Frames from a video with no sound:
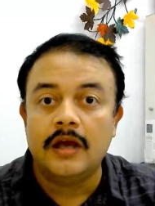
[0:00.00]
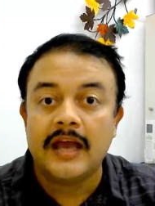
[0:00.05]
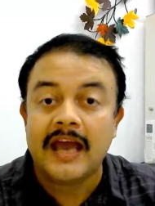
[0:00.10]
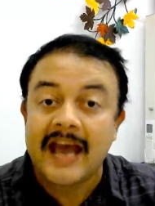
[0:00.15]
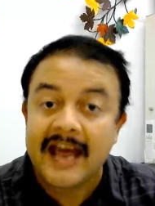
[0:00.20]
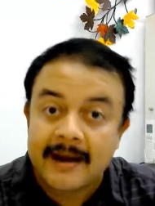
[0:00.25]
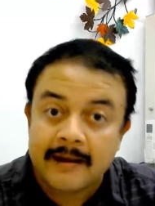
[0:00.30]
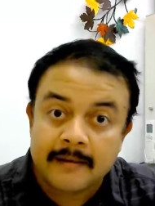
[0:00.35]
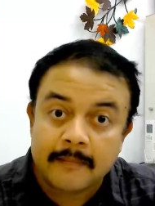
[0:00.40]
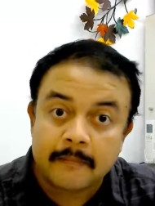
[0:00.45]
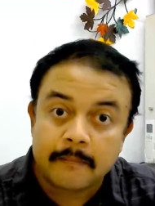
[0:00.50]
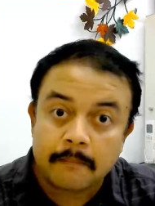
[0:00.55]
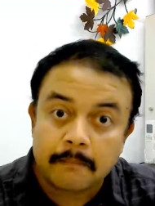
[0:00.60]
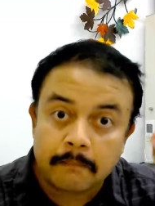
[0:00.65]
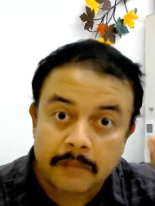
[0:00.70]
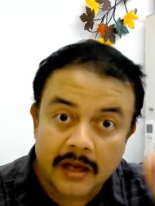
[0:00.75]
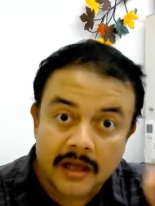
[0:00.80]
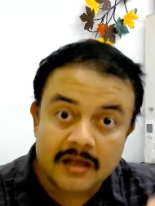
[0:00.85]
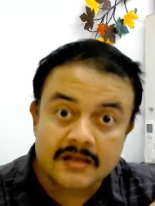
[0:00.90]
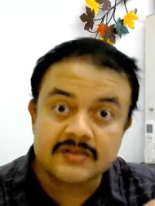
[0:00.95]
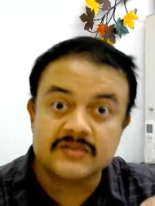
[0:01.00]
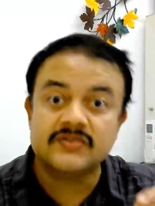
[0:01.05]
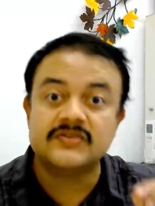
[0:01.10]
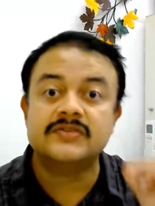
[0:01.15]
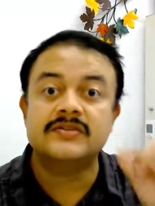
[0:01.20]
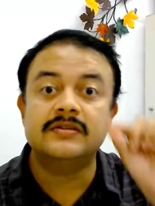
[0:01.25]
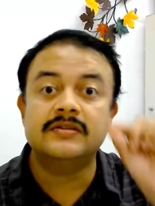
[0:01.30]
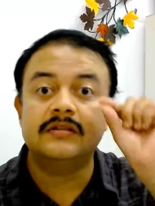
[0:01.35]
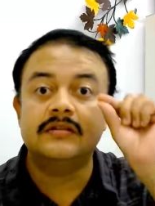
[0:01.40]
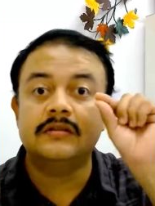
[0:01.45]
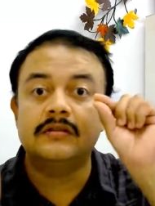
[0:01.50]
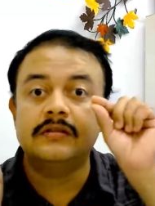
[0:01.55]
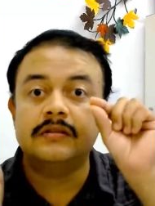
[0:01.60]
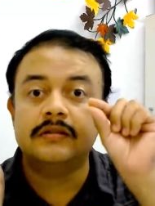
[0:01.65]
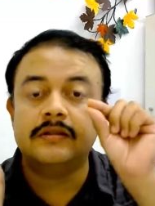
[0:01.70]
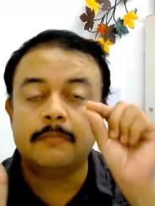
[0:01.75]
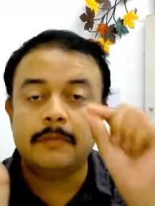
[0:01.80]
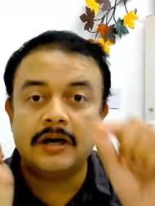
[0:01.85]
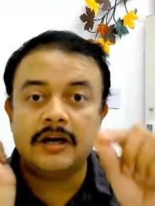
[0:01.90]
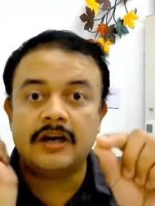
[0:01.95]
And plus,
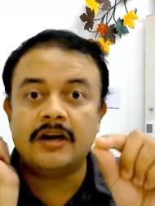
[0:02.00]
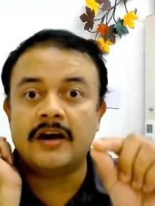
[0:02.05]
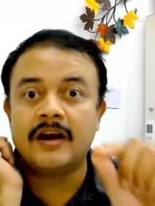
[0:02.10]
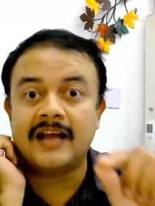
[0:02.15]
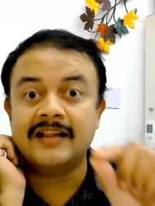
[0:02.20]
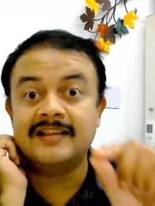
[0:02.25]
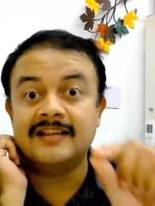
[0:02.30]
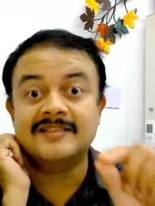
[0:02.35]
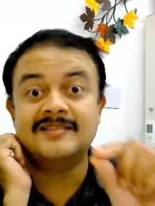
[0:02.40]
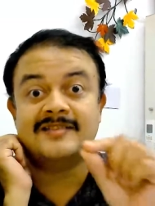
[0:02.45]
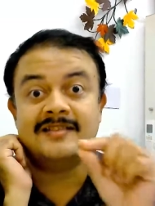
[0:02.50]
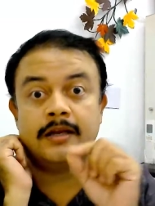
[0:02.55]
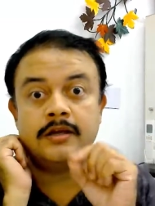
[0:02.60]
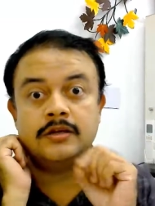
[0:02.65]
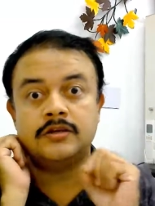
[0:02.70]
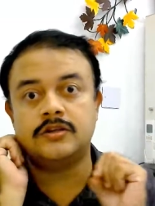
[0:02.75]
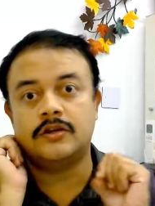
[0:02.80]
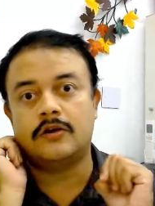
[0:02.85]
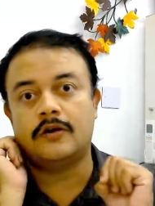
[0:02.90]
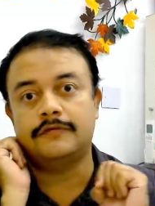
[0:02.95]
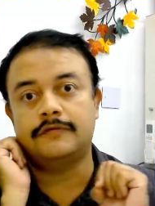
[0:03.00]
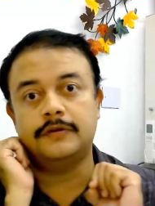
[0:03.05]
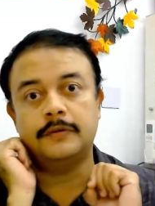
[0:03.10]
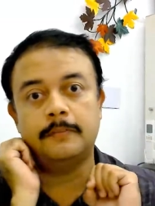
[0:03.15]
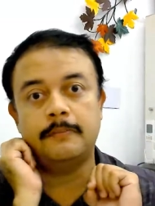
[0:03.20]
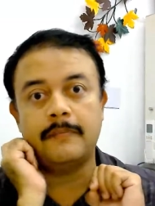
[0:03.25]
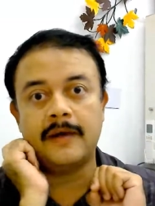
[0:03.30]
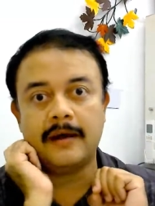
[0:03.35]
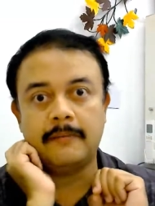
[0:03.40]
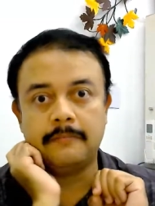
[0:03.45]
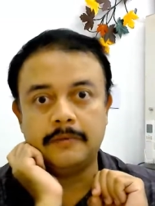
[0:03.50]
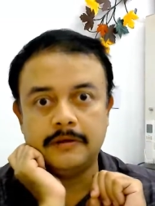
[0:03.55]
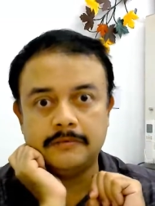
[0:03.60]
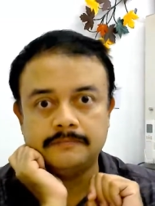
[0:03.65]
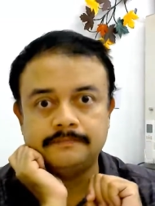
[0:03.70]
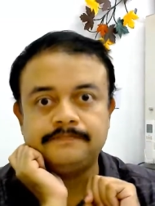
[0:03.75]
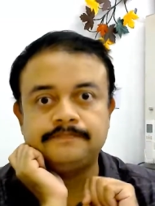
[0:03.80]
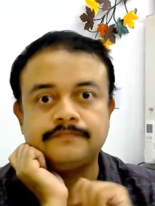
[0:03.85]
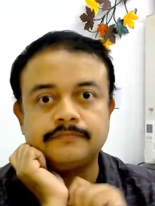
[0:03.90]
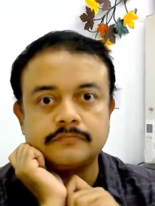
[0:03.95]
the Britain at the center of the map,
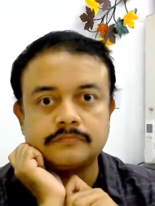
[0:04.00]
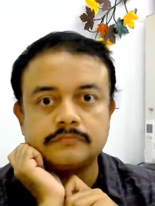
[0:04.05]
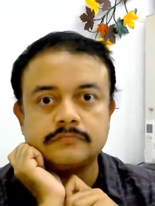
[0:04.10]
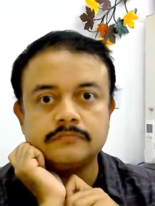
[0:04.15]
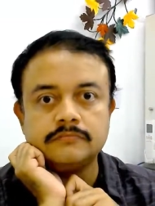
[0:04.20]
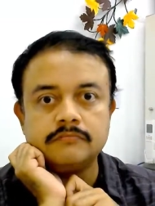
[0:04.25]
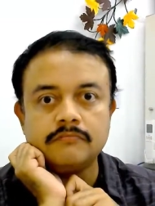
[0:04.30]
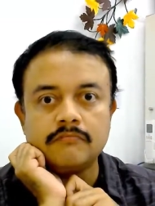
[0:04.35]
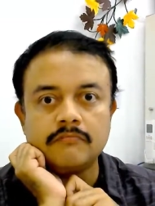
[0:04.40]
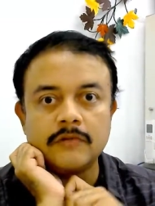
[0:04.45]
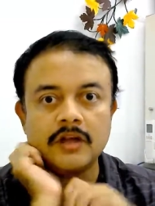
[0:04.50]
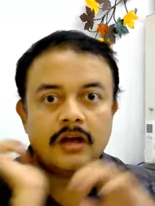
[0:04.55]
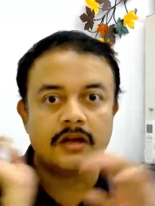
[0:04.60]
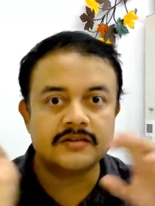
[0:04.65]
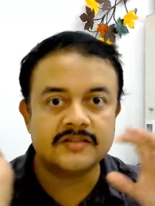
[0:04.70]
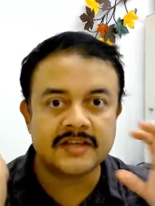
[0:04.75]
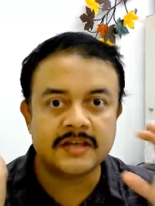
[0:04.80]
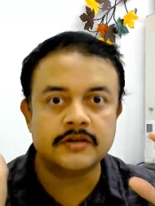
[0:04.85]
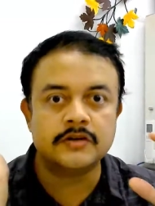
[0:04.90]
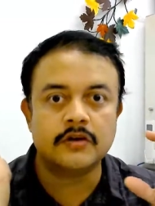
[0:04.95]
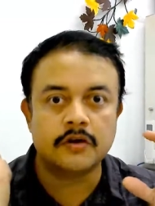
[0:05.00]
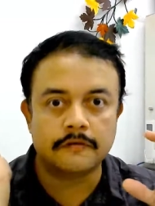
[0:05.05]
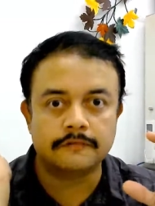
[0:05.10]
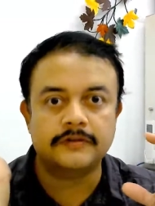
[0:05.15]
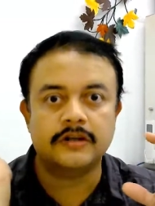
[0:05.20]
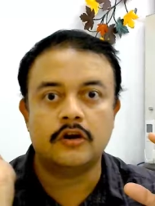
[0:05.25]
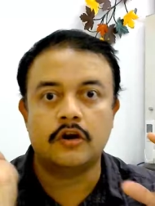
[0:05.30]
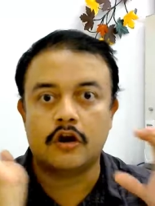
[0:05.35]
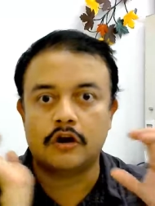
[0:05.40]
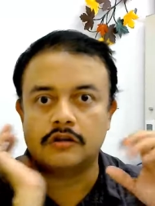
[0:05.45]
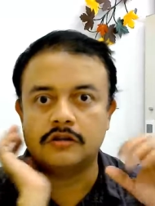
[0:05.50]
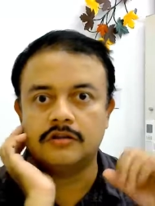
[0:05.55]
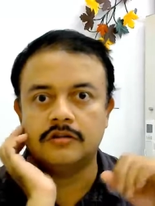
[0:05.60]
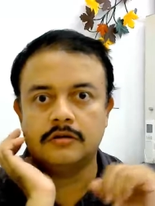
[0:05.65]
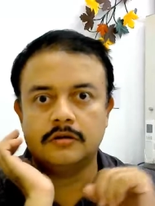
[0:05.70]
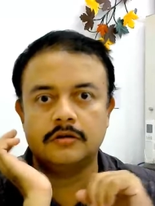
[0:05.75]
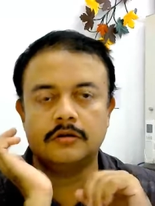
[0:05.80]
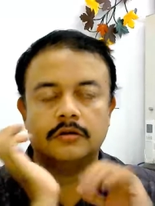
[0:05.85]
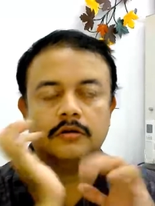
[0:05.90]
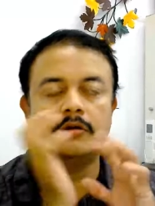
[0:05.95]
center of the north,
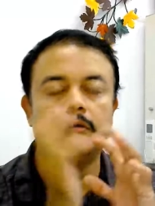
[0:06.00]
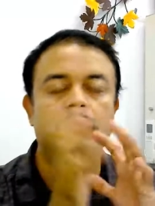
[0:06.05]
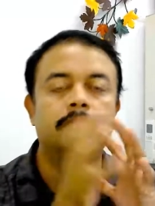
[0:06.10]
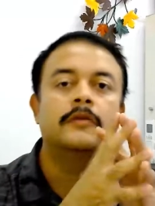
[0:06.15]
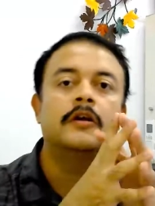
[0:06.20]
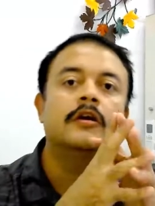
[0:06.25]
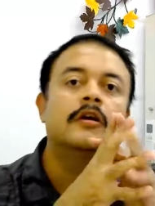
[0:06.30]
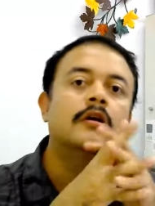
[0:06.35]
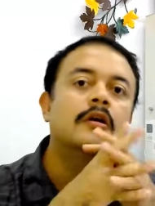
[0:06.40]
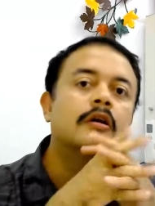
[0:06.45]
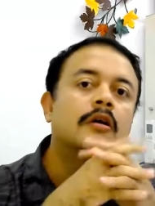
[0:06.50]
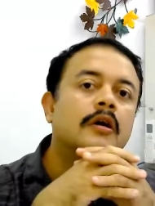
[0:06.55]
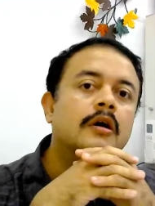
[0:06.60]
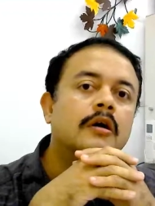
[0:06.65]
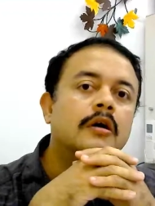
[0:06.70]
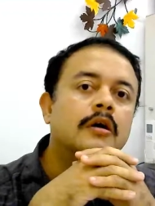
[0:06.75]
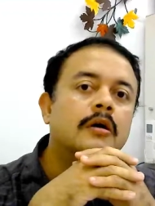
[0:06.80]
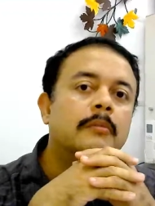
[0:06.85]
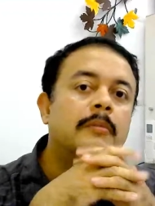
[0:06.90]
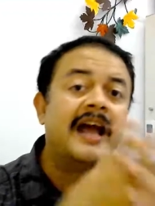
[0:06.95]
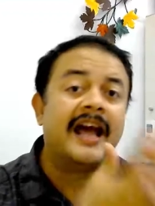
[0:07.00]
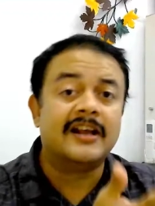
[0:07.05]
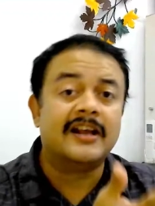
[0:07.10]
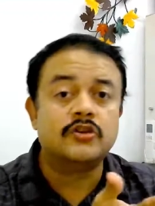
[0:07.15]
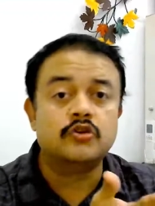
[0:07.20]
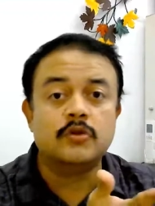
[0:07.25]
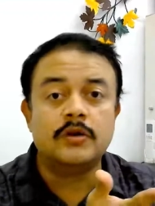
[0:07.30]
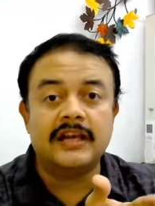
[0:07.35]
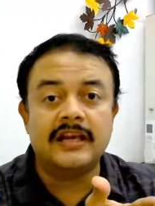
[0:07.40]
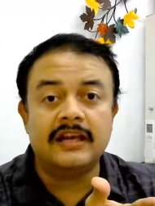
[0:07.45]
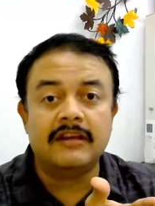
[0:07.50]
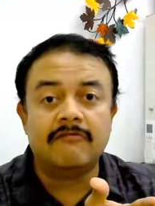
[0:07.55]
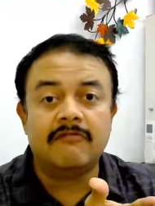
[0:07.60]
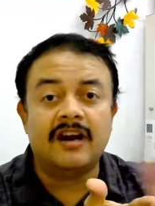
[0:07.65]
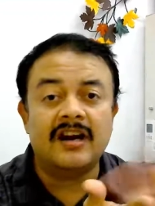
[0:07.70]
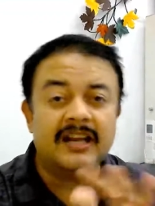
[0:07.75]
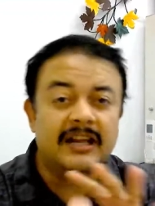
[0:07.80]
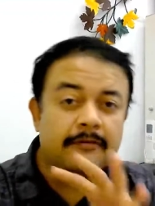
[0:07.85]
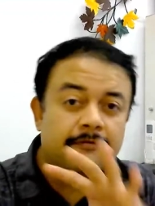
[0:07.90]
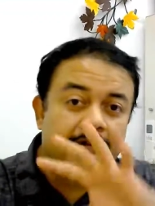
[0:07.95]
you know. But actually,
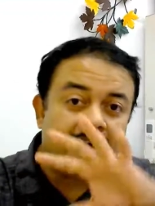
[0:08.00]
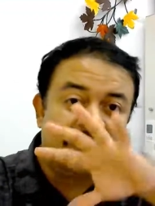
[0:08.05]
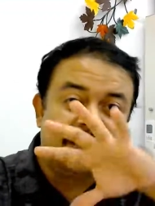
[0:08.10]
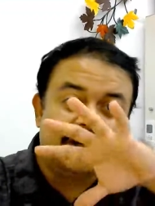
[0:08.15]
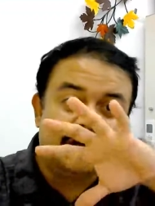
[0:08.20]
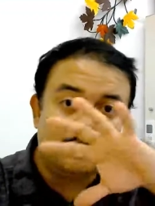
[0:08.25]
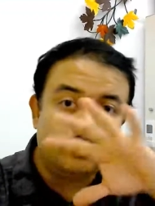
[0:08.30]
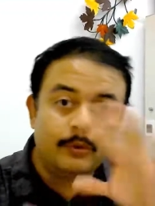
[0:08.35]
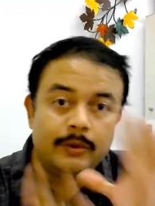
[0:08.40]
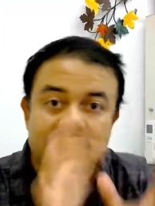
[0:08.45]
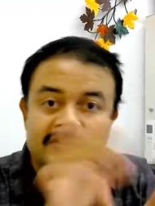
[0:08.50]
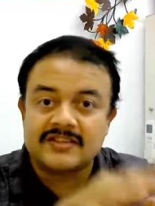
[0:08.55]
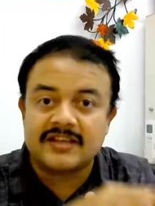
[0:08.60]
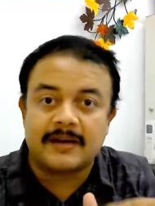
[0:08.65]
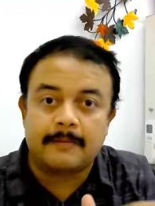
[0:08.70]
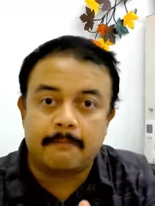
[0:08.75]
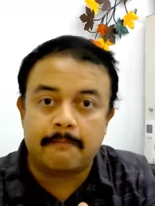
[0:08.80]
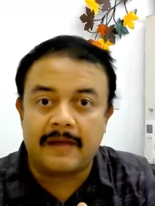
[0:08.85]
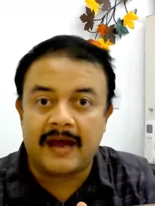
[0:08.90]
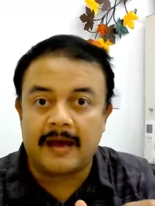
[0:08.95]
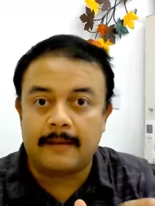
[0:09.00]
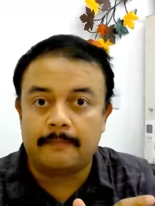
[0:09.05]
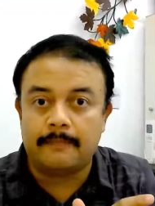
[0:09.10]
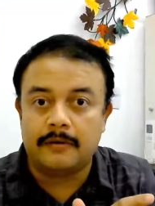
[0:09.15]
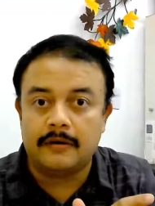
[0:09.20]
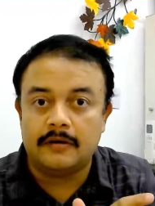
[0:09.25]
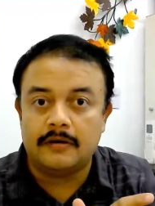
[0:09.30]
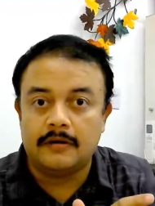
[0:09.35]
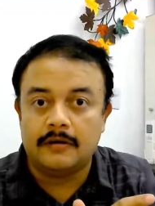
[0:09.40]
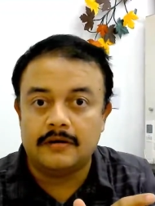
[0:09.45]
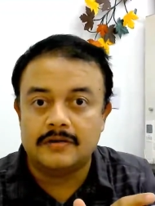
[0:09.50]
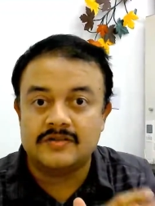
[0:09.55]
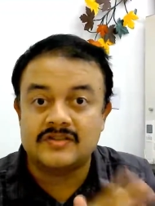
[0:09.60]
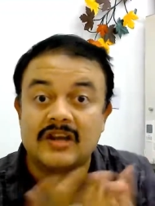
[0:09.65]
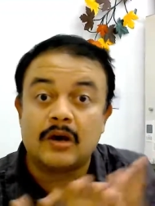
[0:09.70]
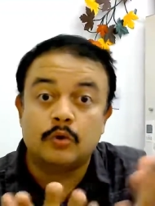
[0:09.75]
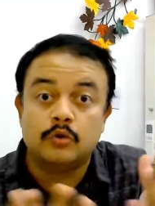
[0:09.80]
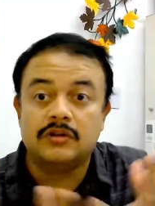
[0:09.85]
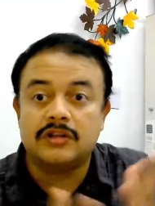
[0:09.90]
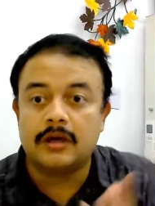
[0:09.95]
what if I twist that map
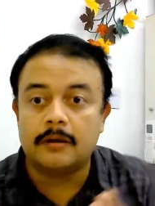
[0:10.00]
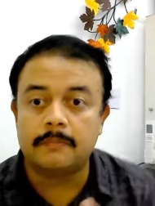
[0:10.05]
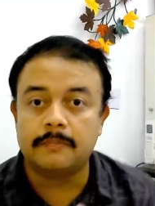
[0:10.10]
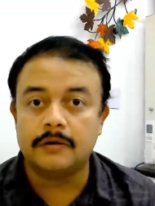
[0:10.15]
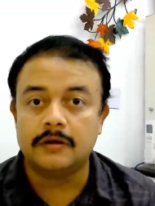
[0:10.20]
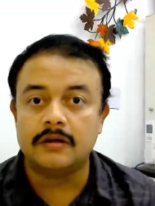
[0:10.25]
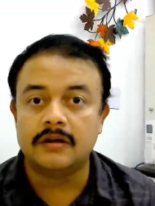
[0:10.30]
south up?